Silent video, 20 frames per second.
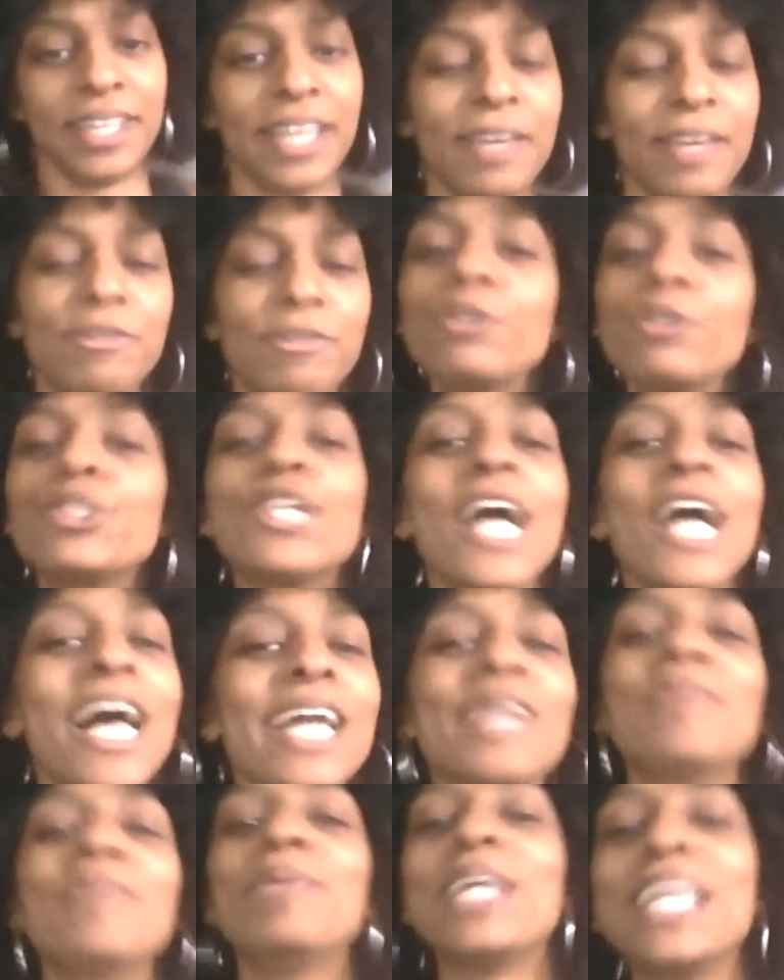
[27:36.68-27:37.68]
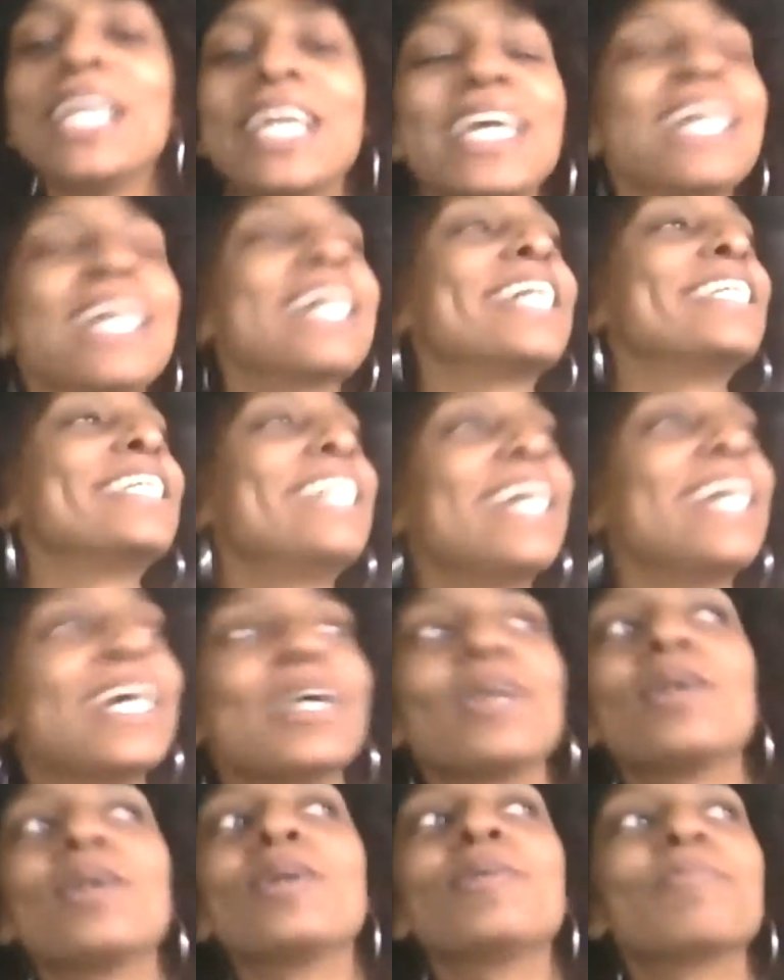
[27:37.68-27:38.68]
if you trying to be a
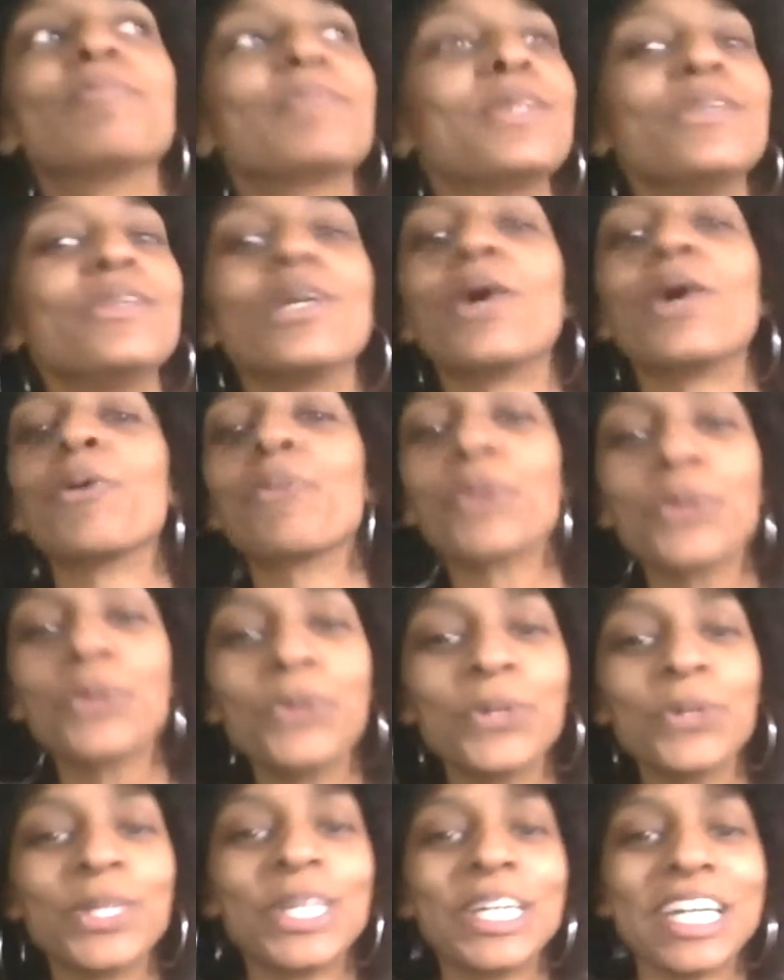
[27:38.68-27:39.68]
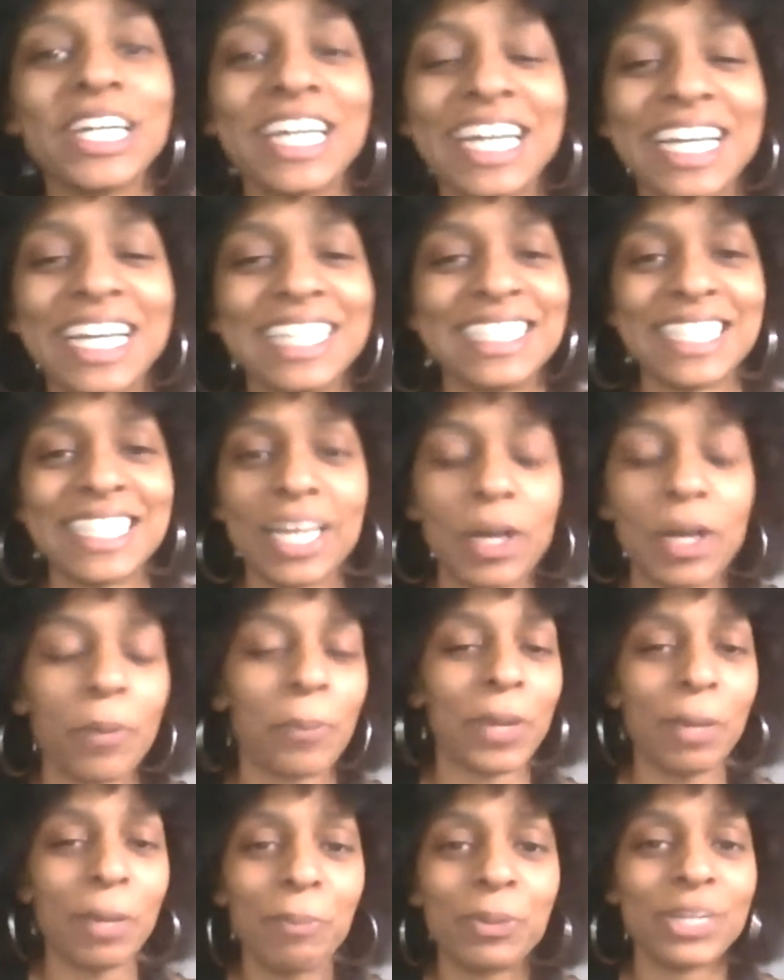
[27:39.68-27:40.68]
damn, you know, ruler and tell
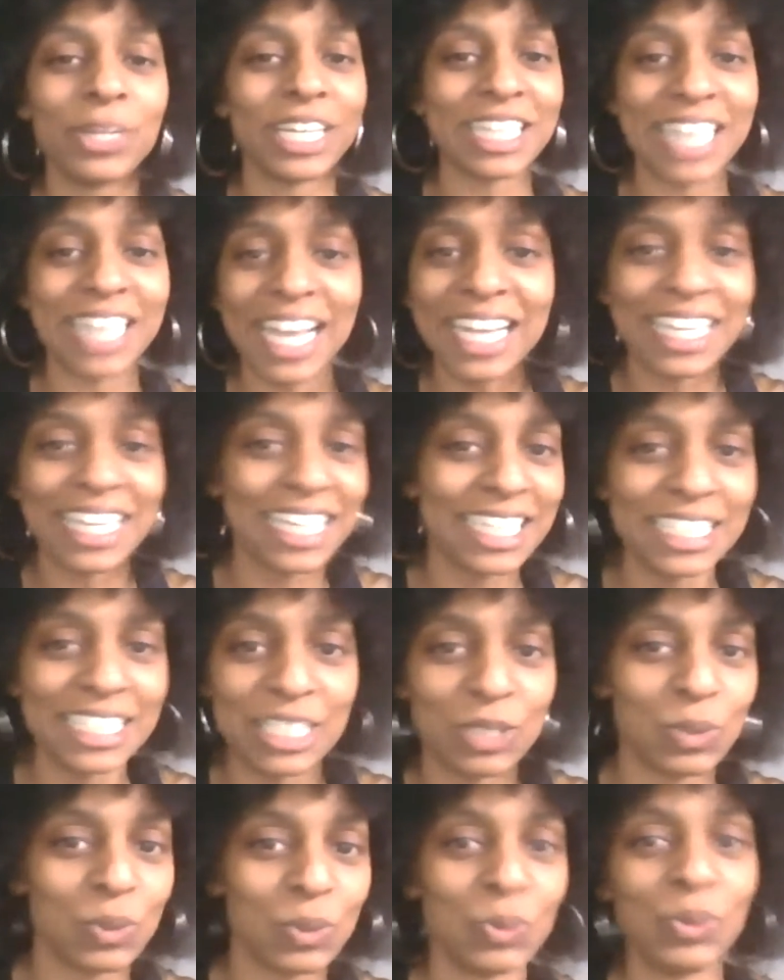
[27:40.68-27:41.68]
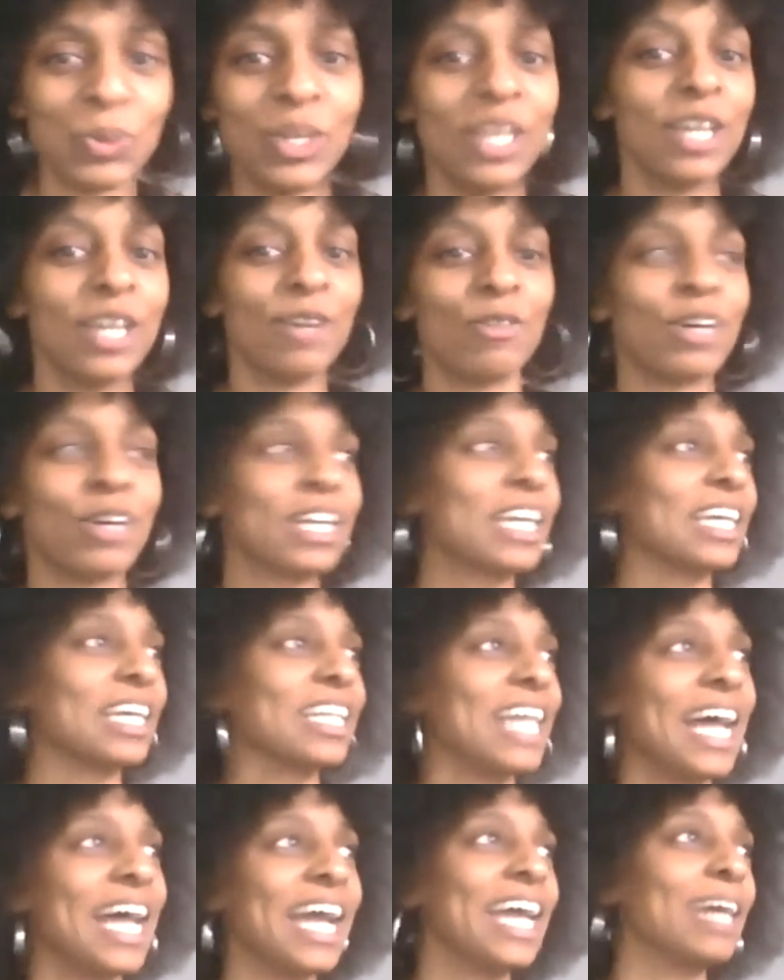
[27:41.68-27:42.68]
people that they need to fucking
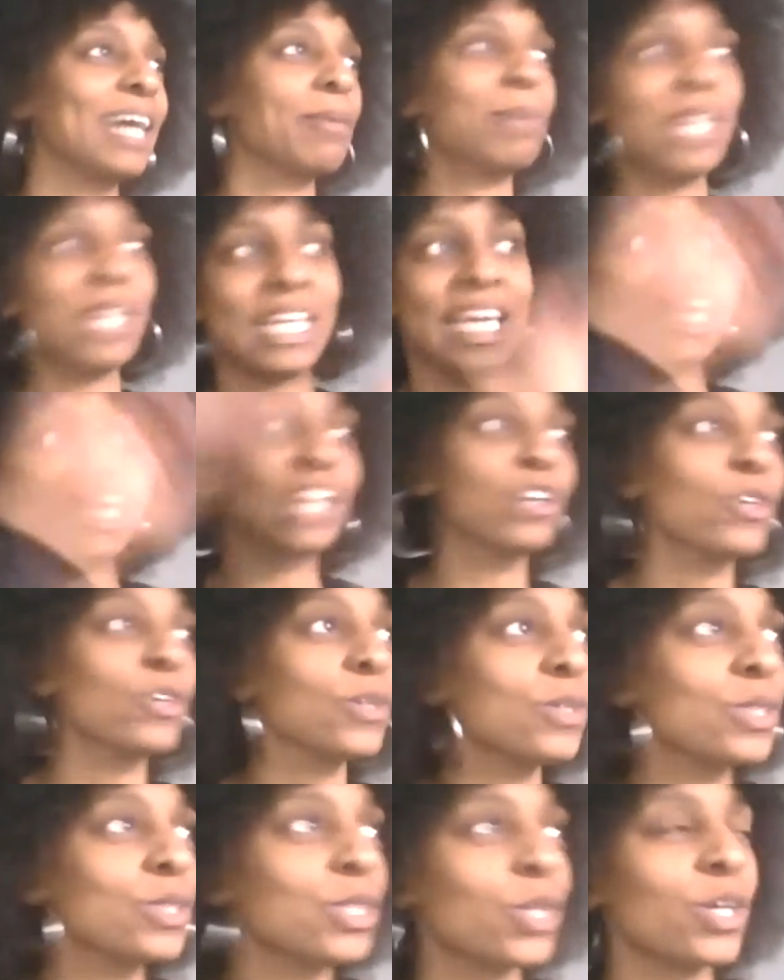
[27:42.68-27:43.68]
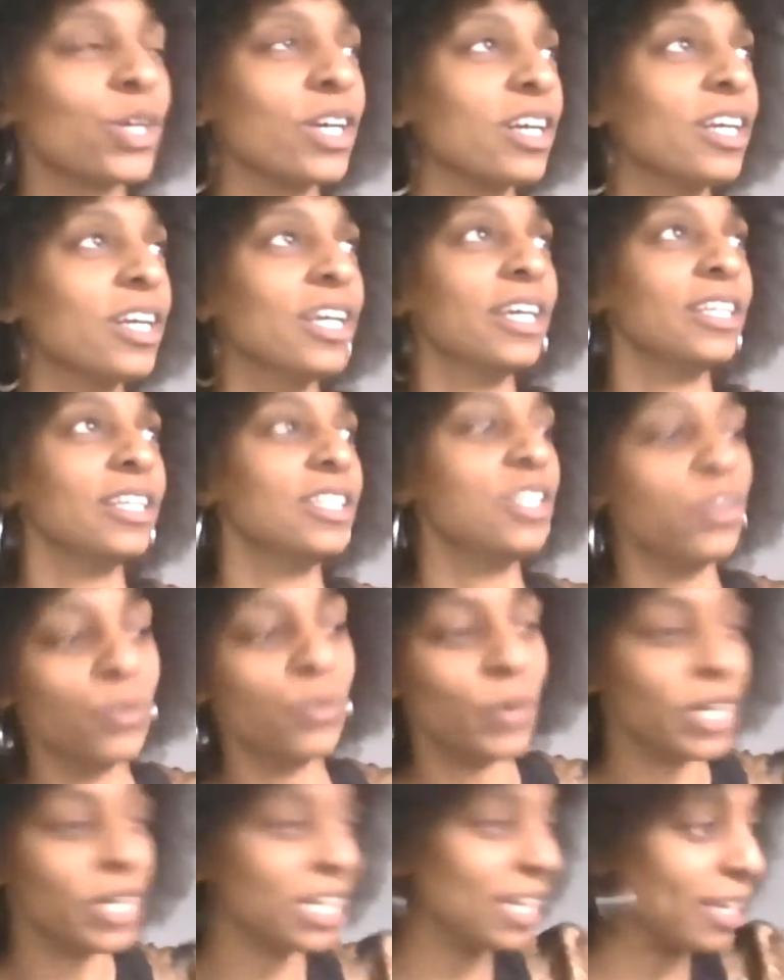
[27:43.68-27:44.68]
like be killed or you
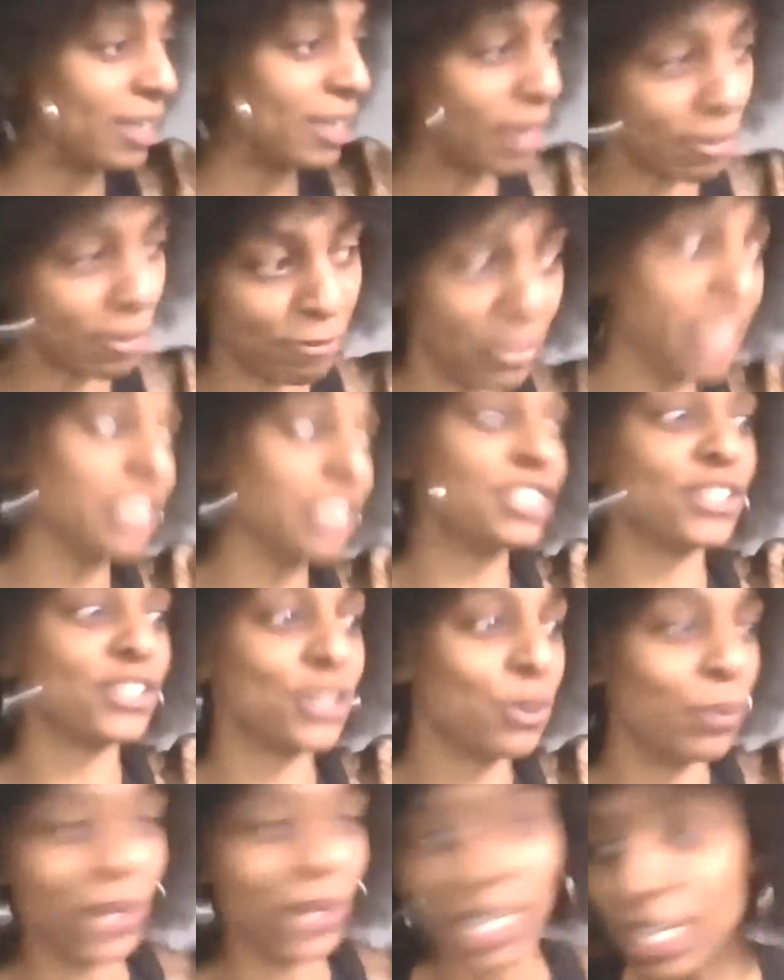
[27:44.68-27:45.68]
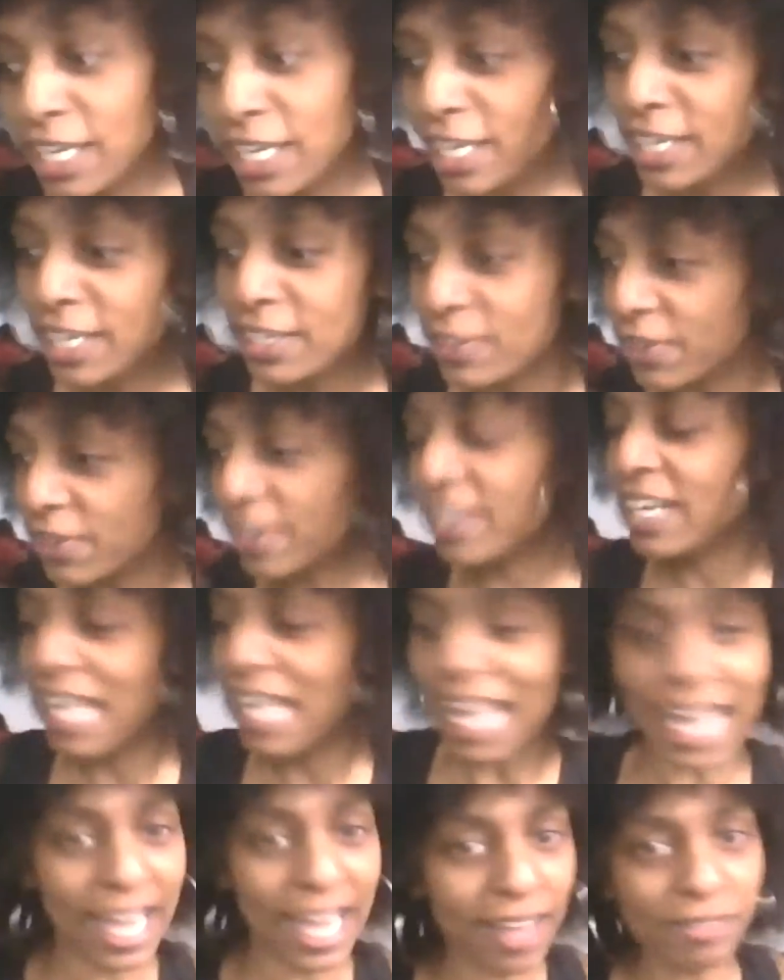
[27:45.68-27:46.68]
want to avenge your queen or
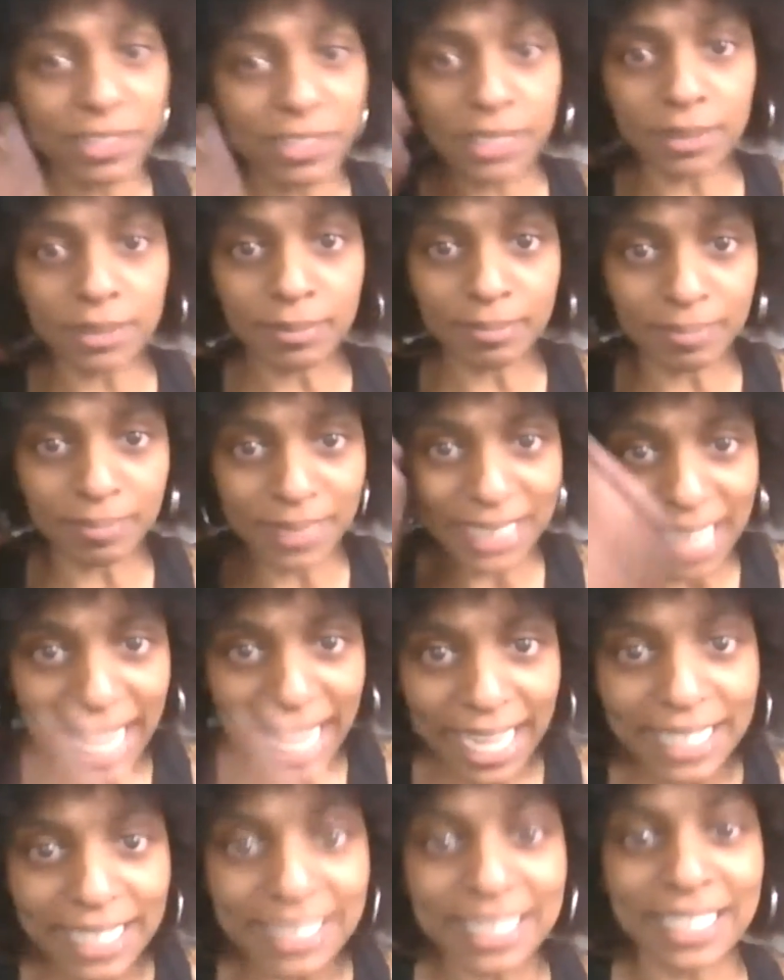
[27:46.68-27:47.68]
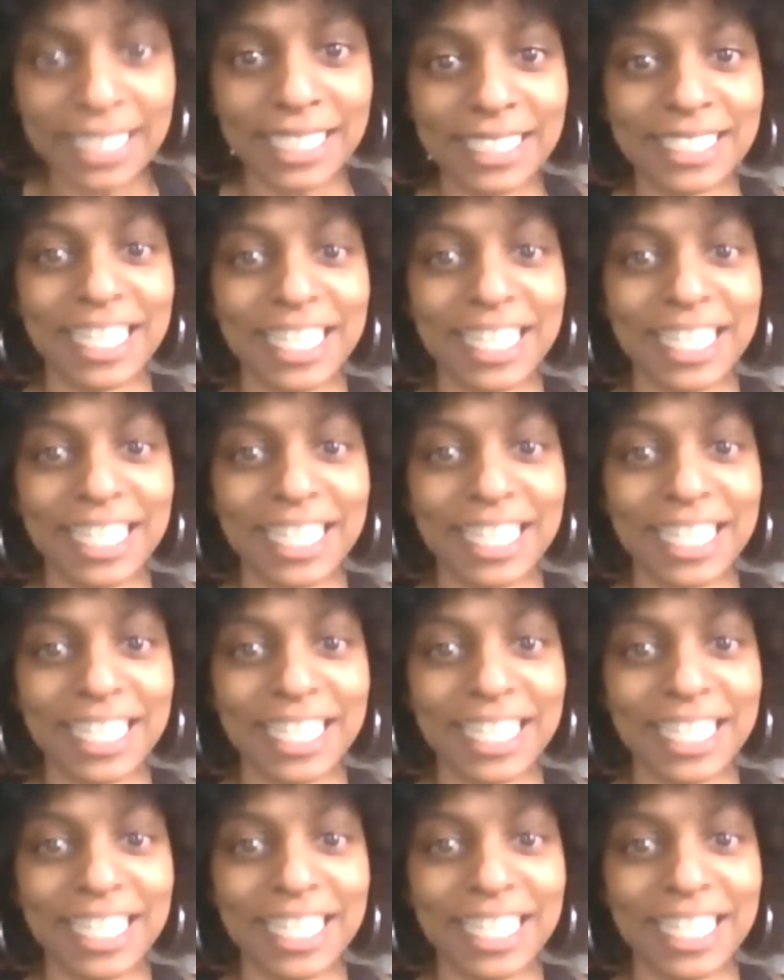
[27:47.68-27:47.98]
have some tactics,